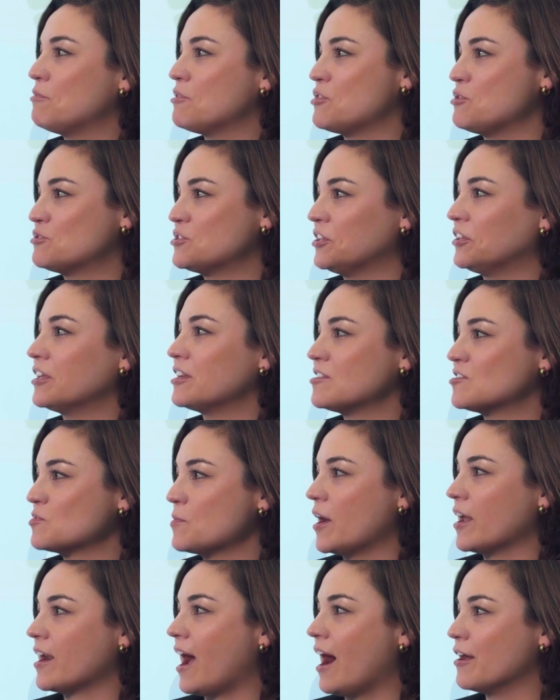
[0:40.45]
with utilities
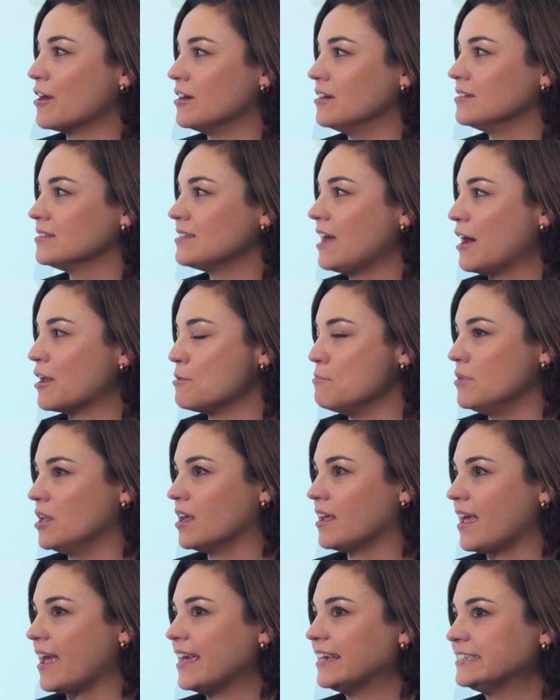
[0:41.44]
about how to
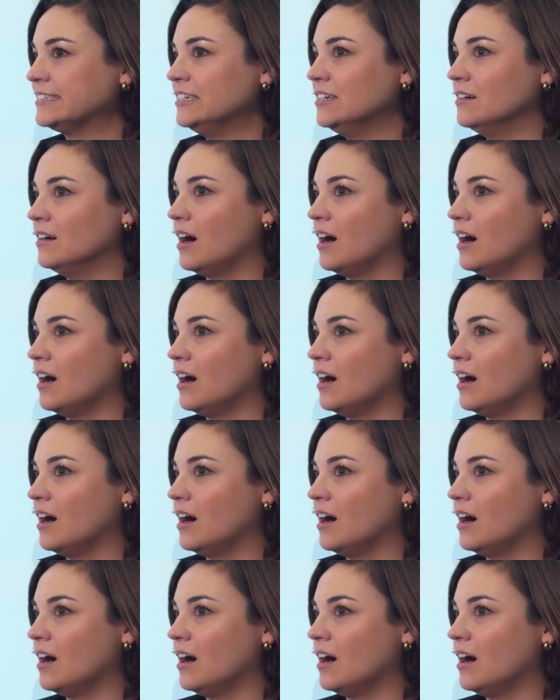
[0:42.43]
mitigate,